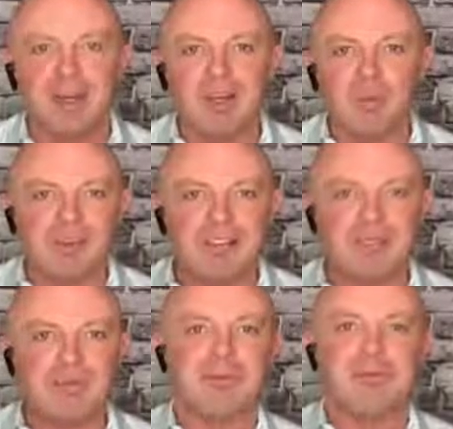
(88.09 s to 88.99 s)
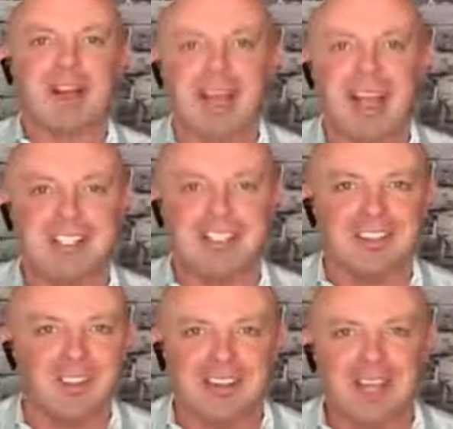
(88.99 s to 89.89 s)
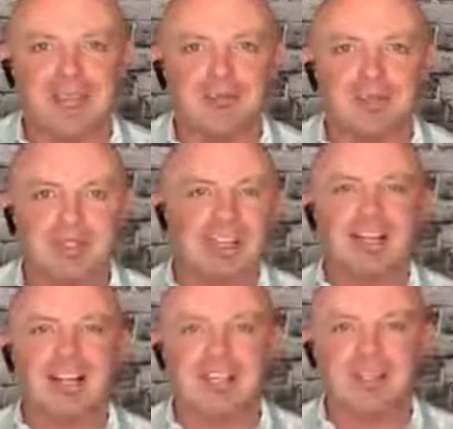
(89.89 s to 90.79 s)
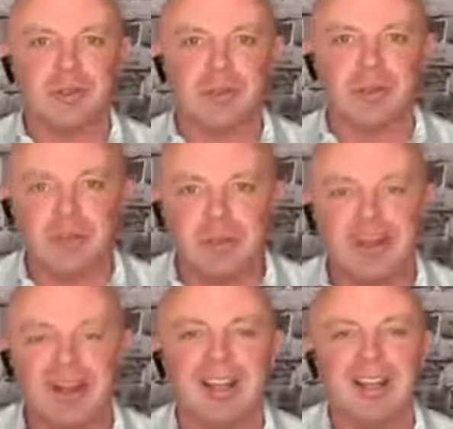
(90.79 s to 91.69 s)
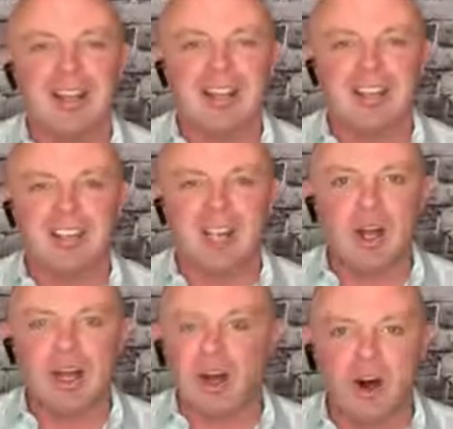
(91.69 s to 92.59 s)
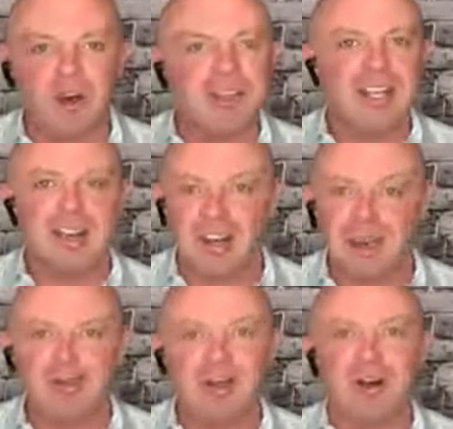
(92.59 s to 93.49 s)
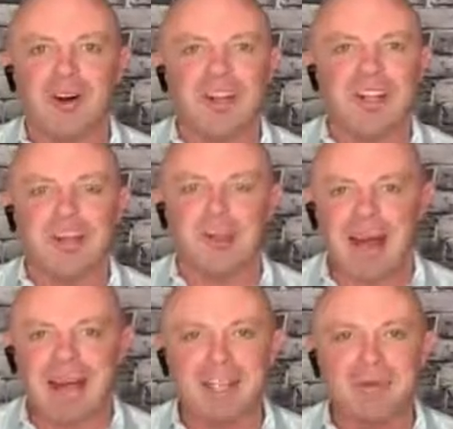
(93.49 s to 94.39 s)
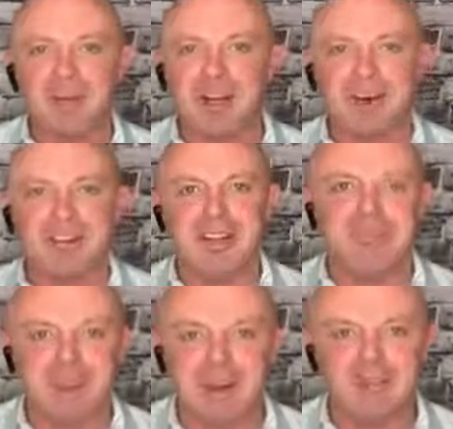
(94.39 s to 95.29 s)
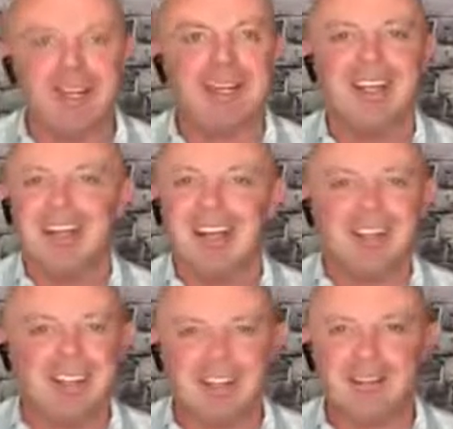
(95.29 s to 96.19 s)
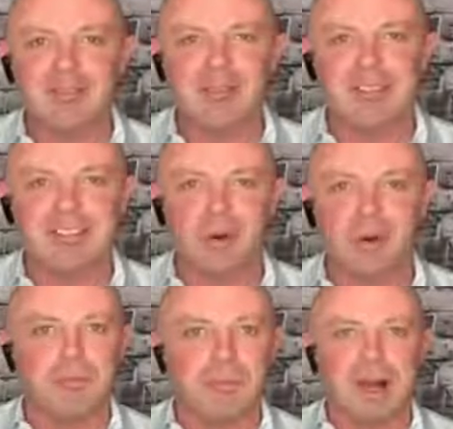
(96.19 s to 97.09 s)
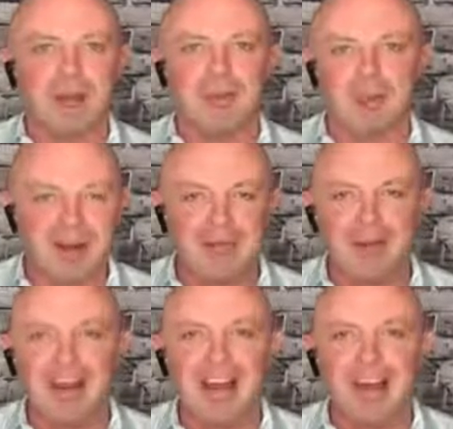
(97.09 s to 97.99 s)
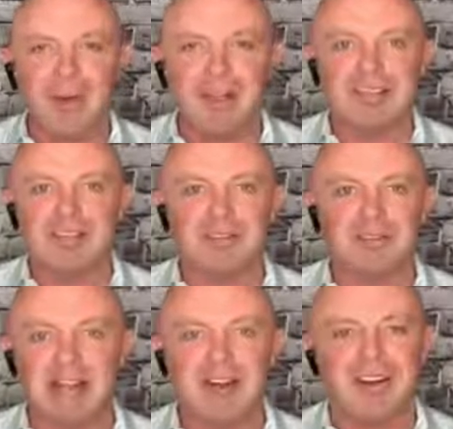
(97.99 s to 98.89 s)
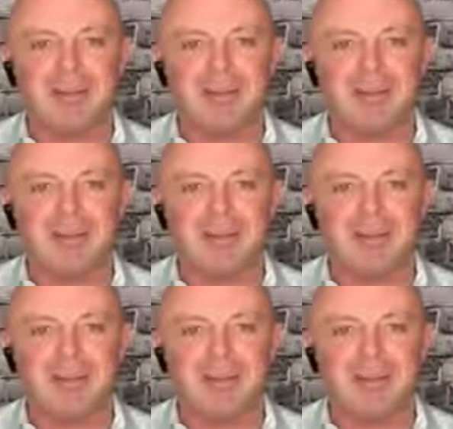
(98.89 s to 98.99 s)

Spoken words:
We're just different variations of the same psychological blueprint. It's, you know, we all need love. We all need compassion. We all need family. To get through this whole problem that we're having right now, we just have to rely on